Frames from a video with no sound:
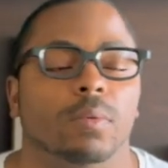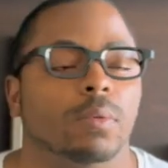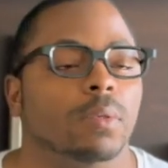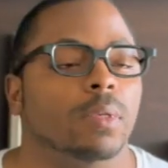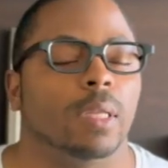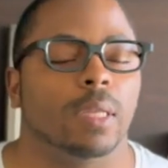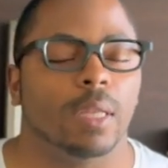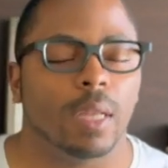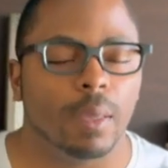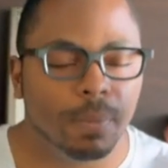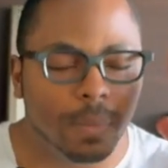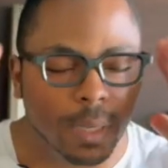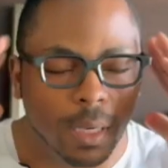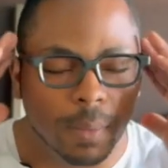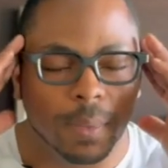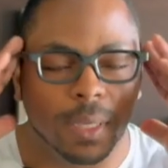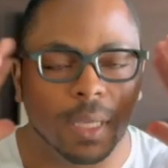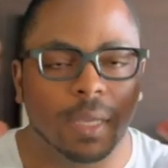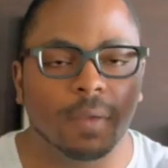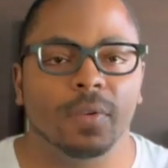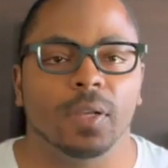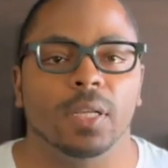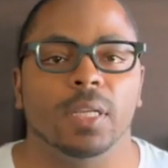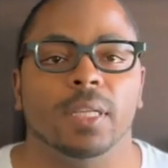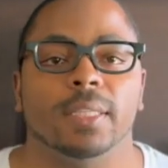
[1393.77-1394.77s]
Let me
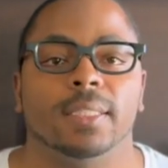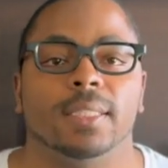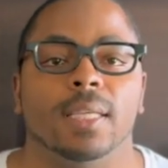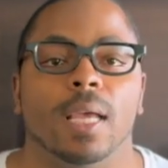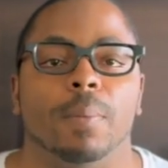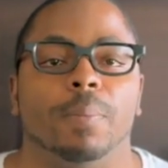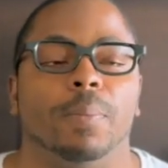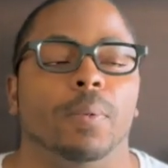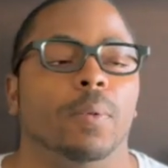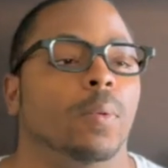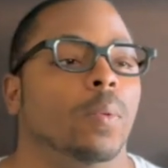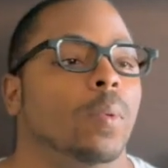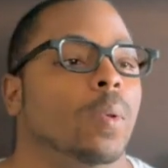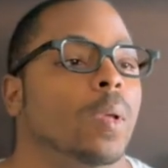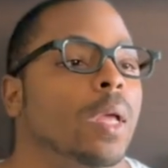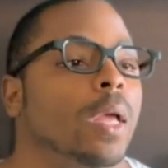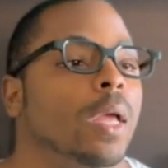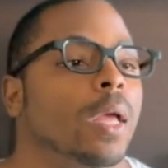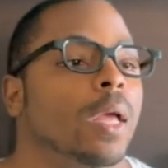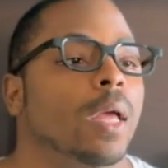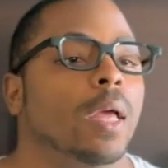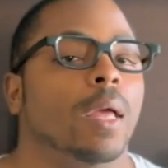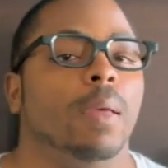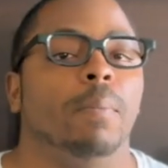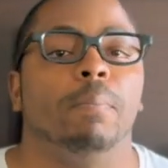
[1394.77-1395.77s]
give you an example.
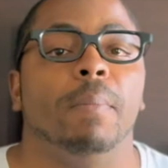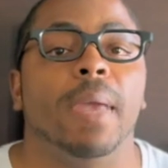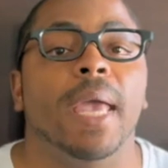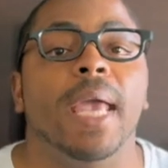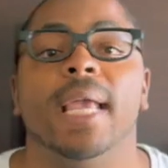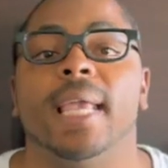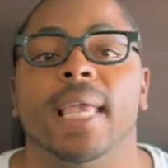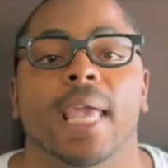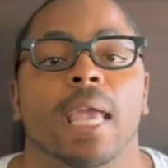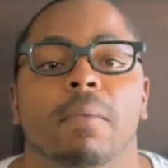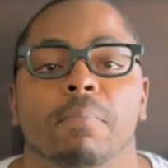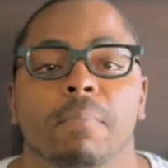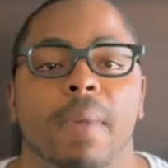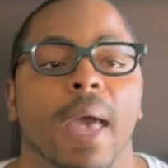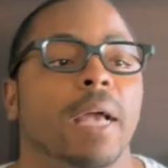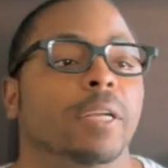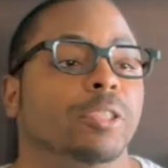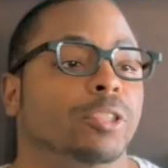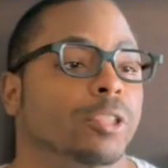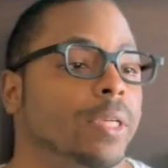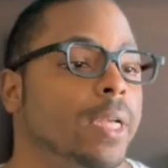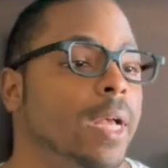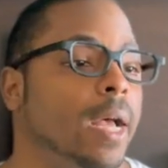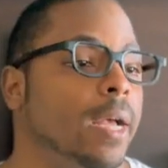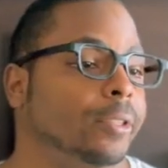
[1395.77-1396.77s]
Man can't
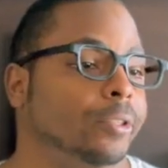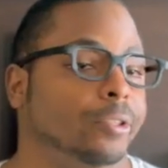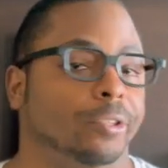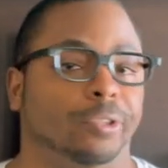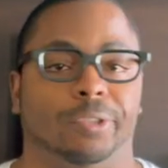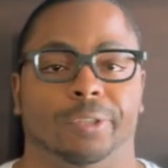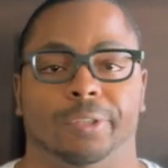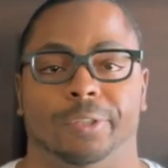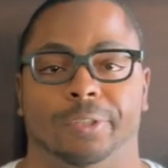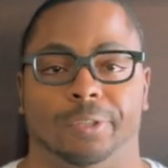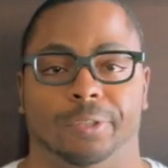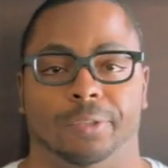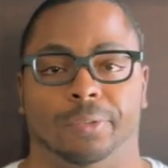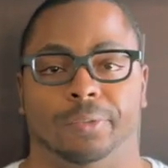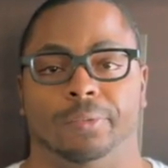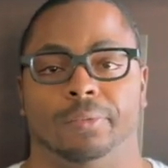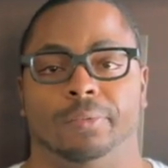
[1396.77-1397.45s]
measure consciousness.